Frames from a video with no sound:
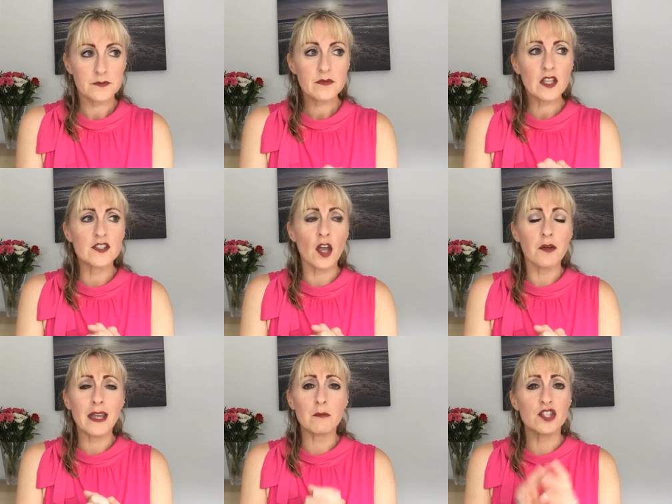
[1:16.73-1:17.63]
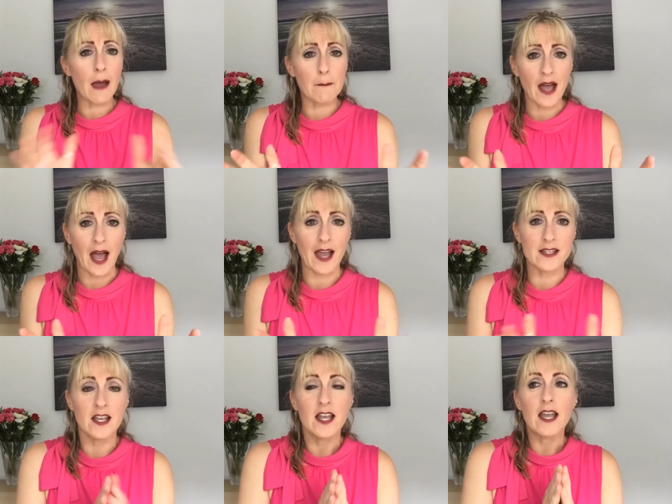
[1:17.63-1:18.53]
So it was jam-packed.
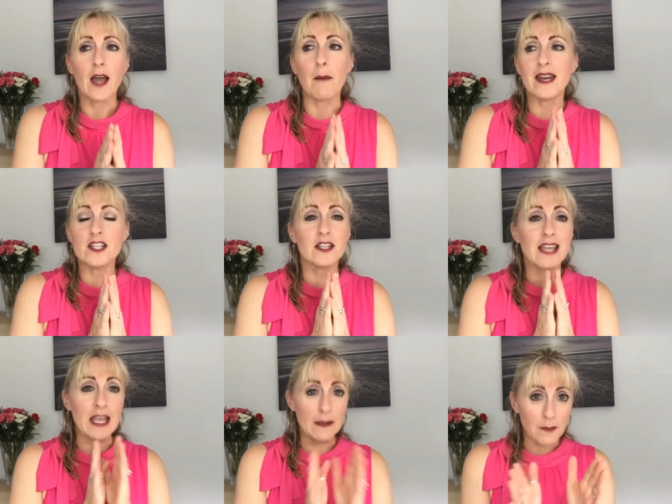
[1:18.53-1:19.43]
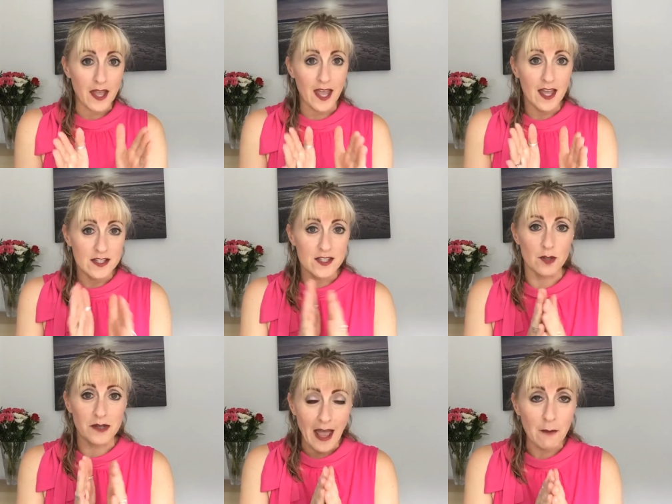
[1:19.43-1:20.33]
I managed to keep it to
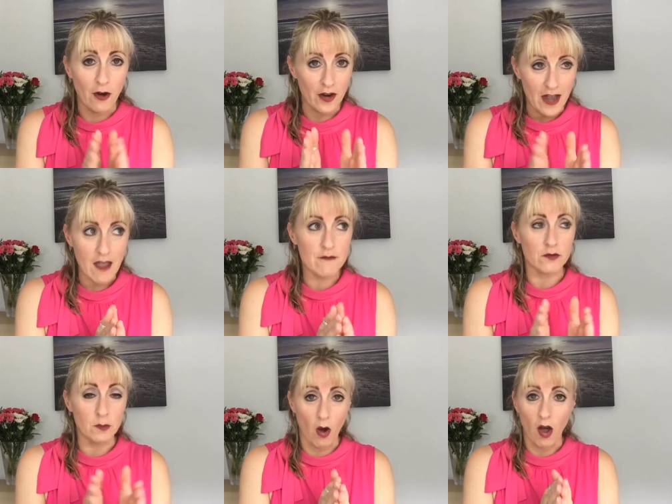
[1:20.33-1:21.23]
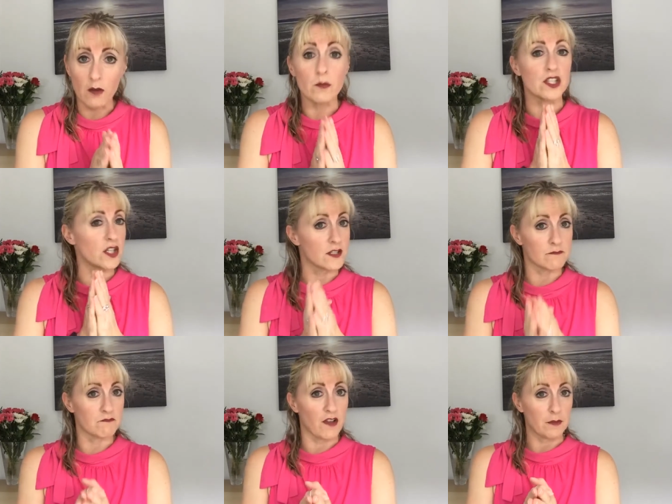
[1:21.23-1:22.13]
an hour on every one, which is
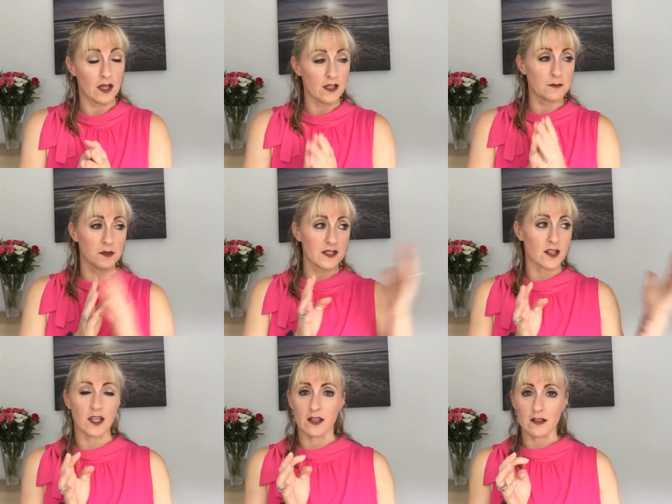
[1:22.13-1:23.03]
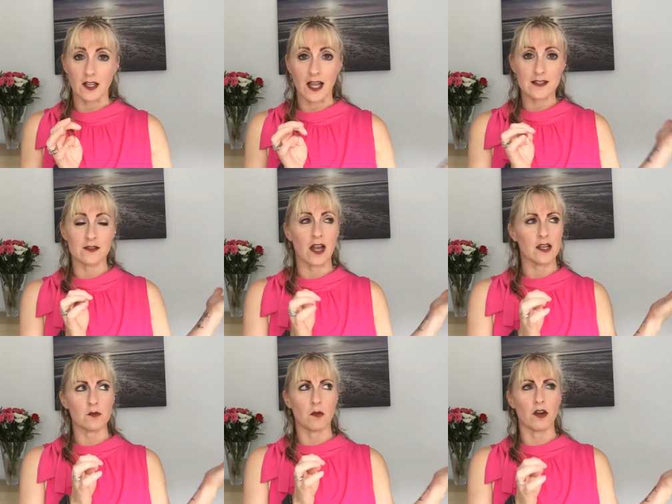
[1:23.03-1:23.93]
fabulous because I think the last
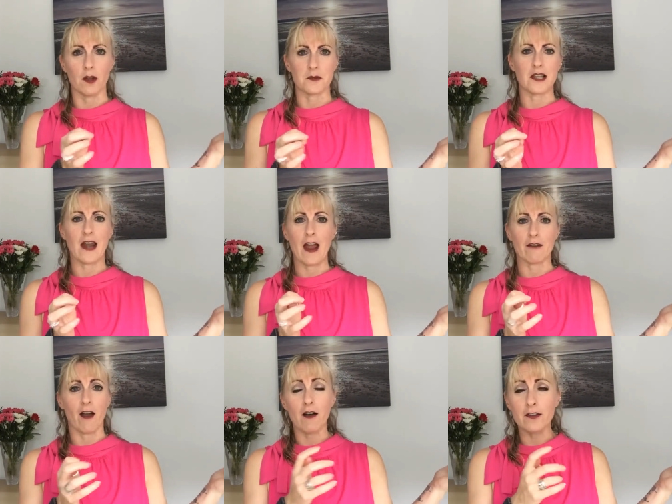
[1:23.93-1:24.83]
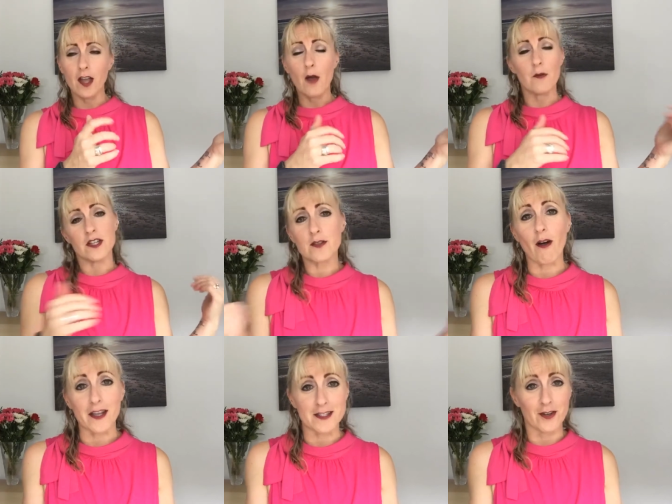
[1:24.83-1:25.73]
challenge one night was an hour and a half, which is
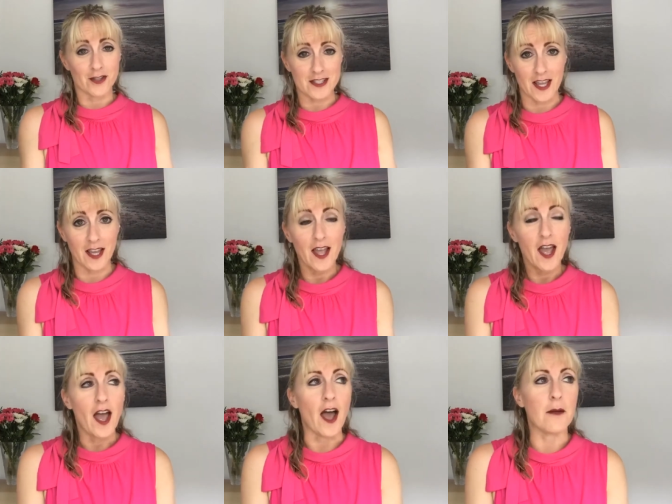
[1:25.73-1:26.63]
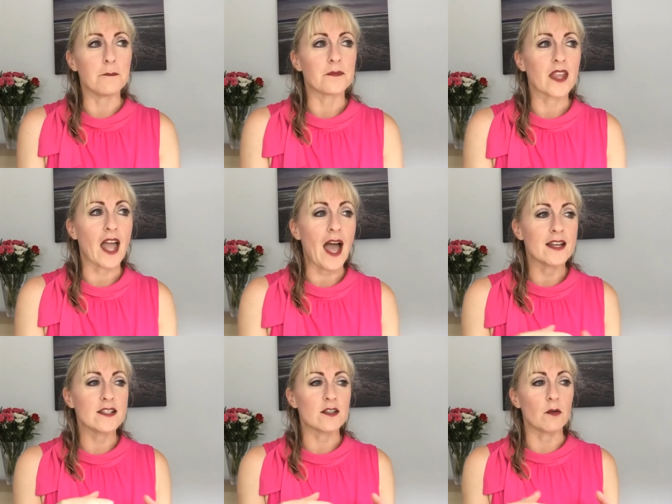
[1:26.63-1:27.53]
quite exhausting.
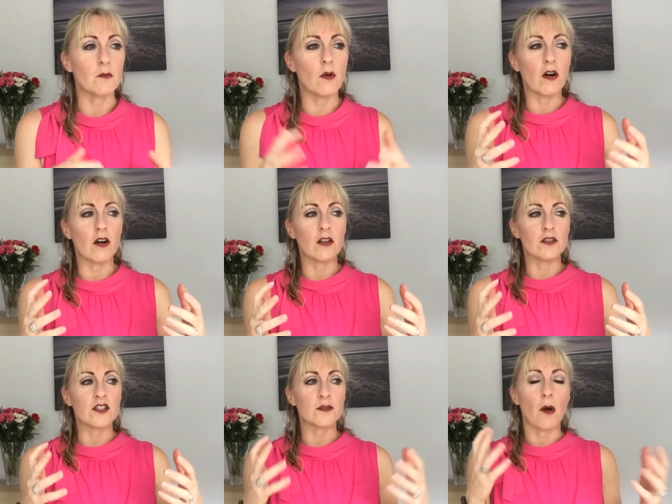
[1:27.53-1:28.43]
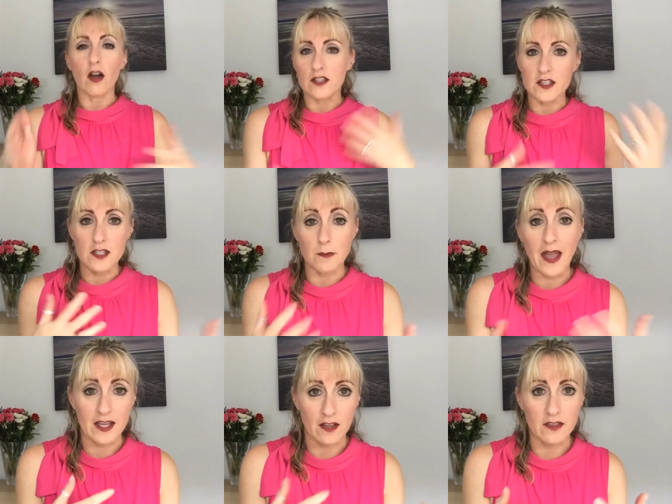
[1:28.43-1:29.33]
And what sparked the
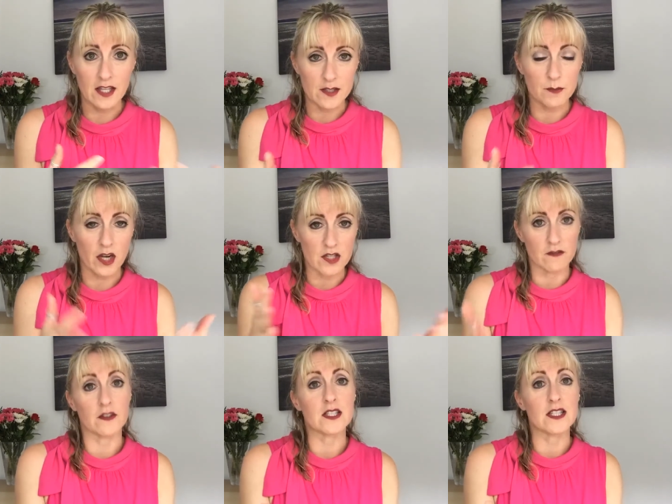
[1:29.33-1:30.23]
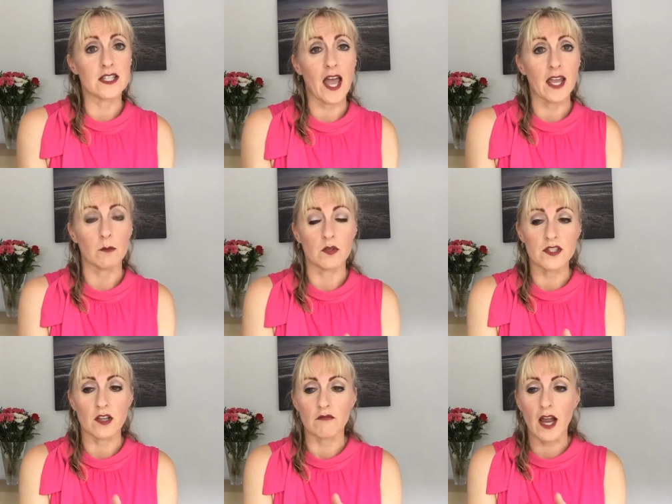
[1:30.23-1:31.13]
debate and the inspiration for today was
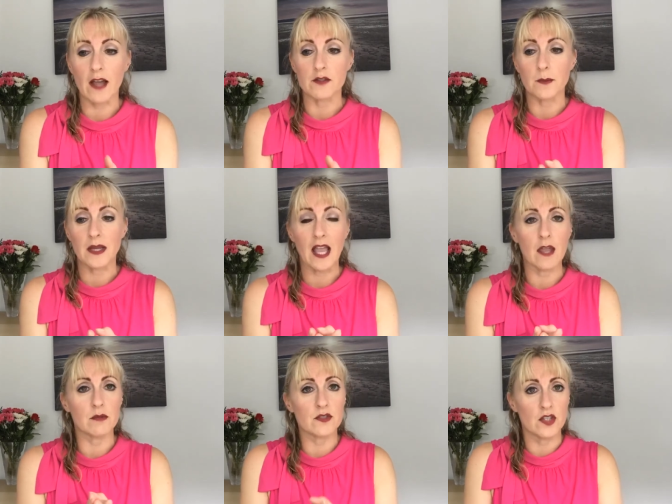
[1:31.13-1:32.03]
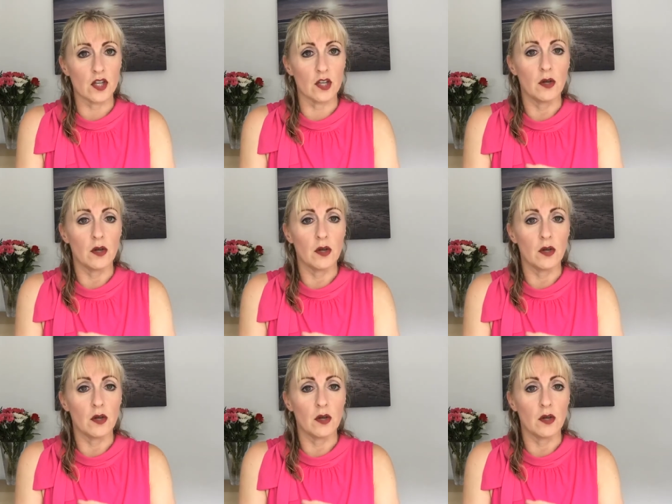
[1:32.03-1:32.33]
around being able to